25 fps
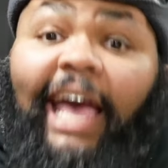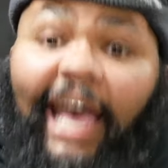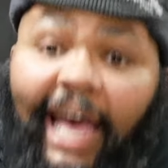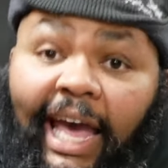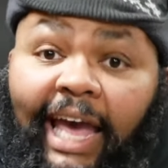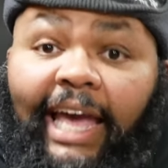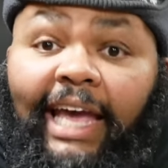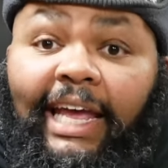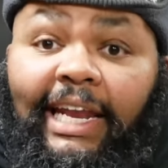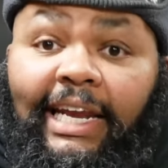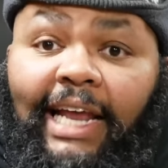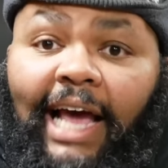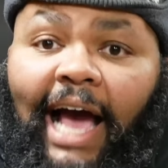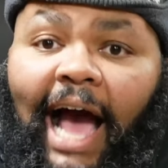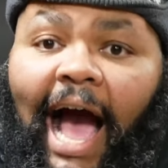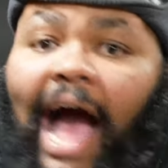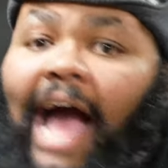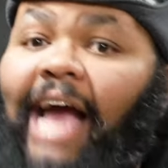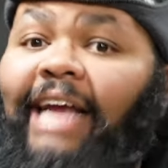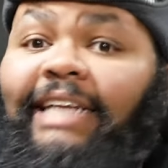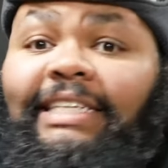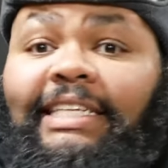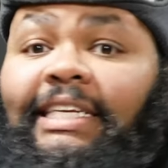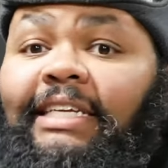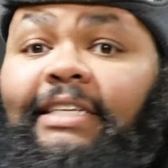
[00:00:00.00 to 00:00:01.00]
And
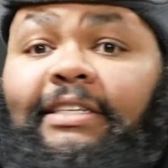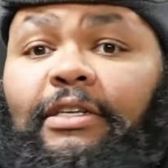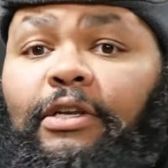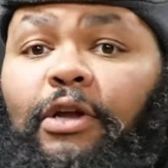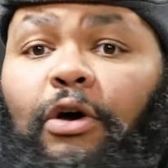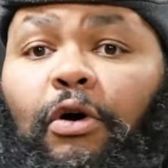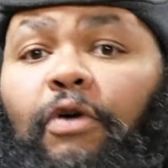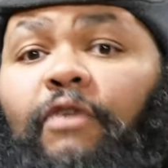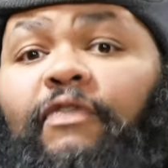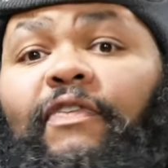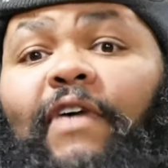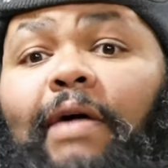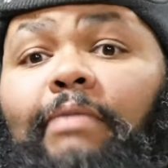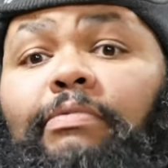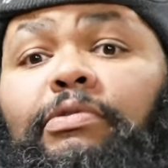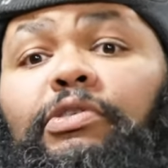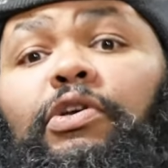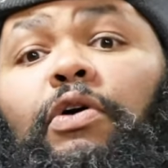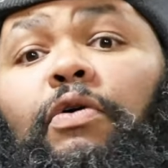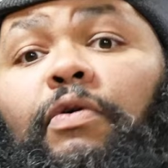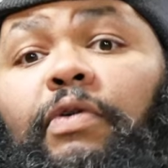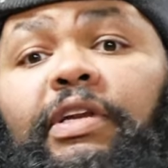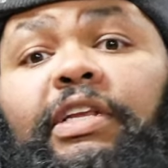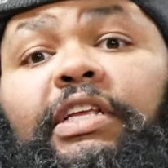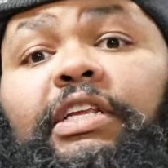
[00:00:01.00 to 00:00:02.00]
I didn't know if I
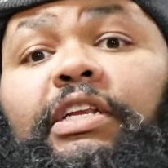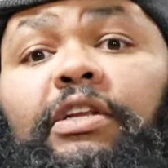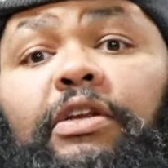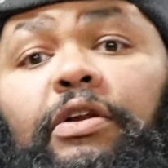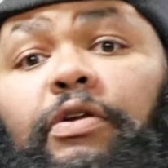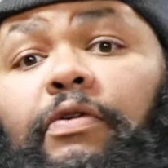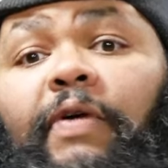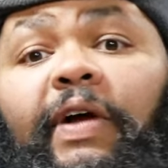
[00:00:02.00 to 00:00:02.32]
was going in the